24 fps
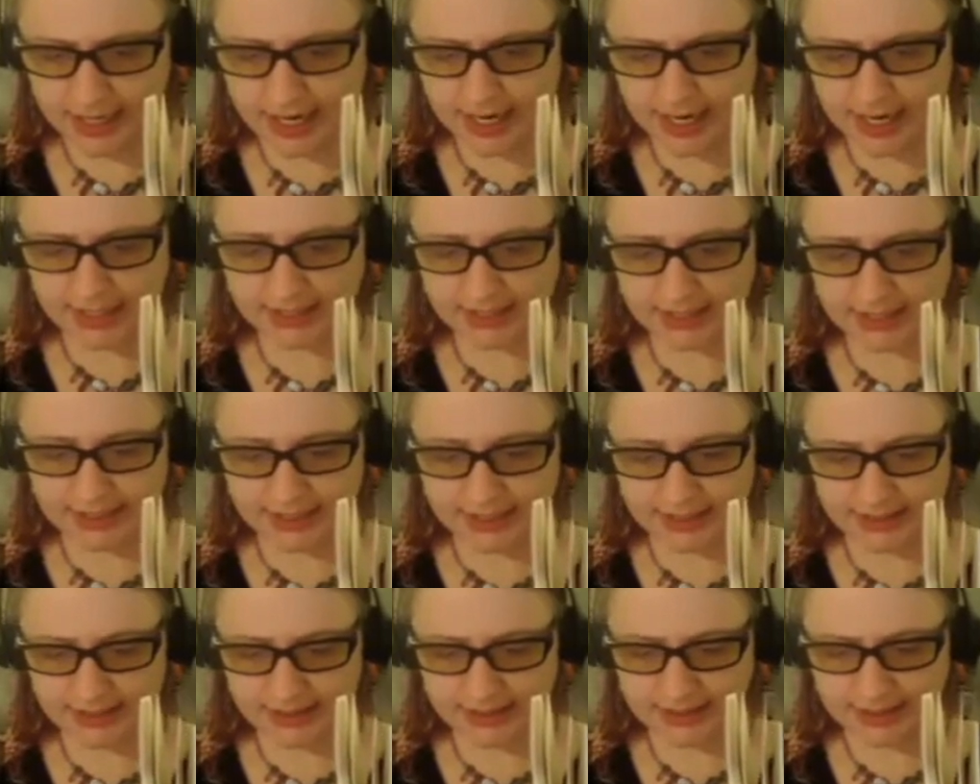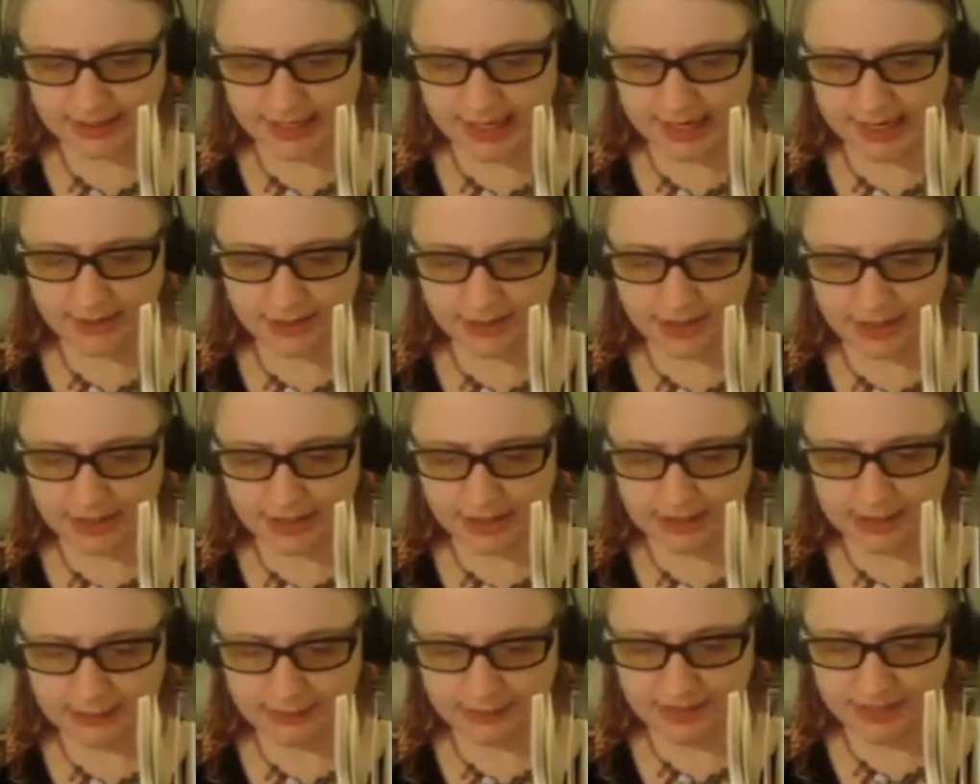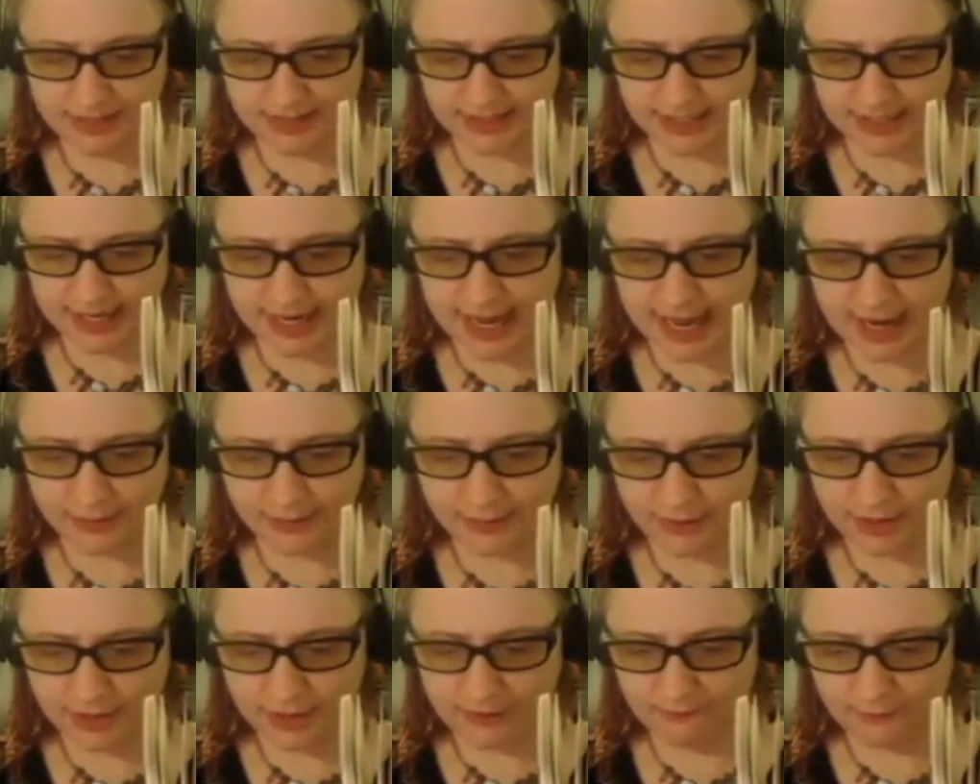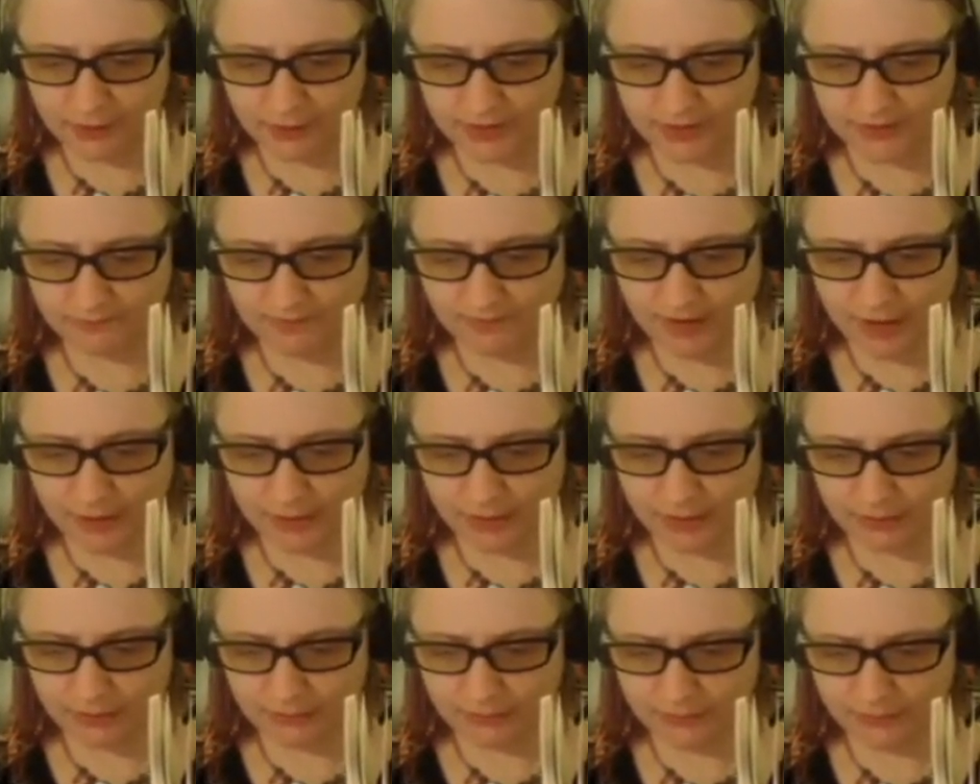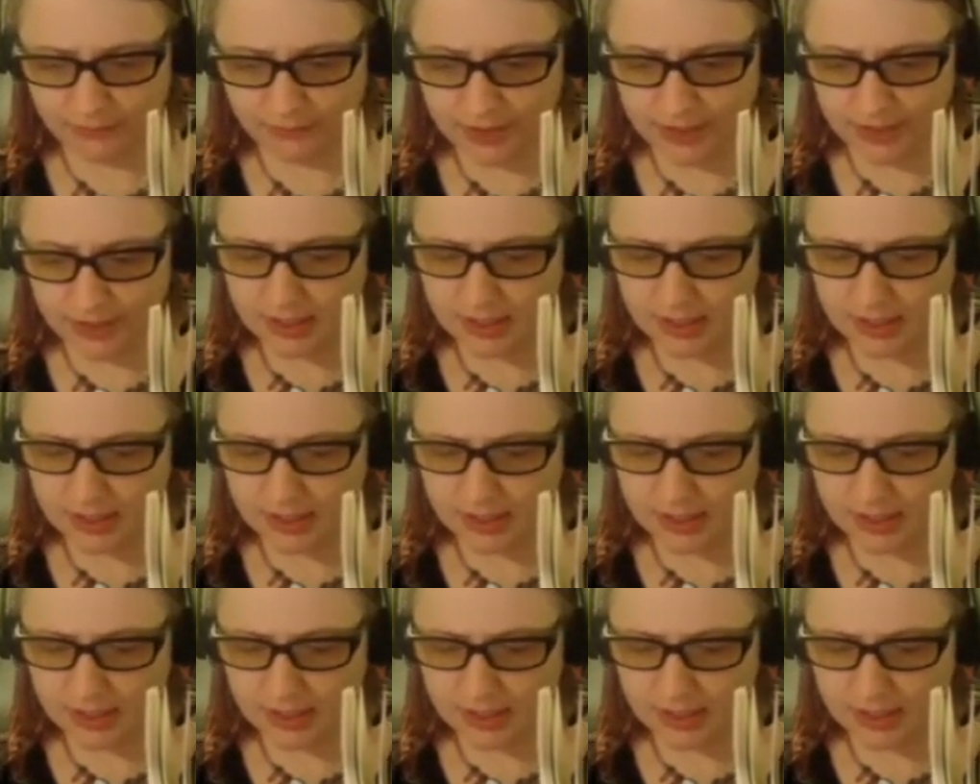I did, carrying him as I had when I first found him.